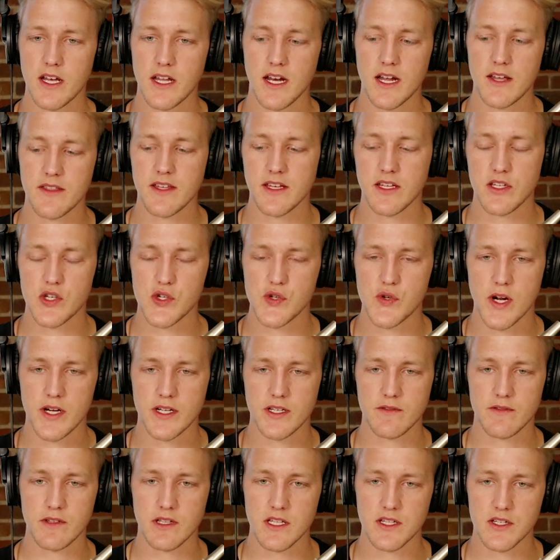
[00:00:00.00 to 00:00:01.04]
and I think
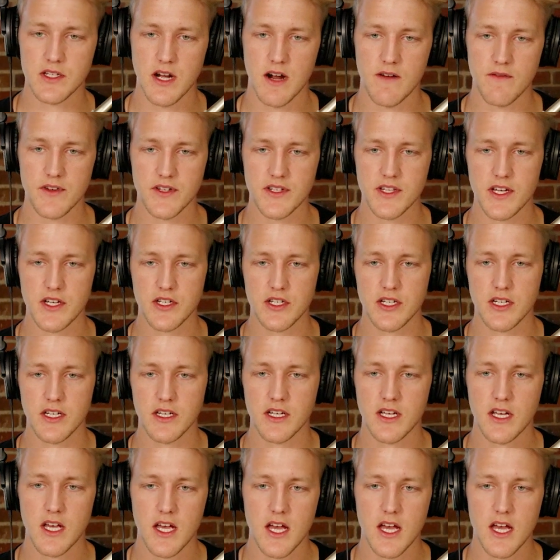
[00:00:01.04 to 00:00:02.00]
instructive to this conversation.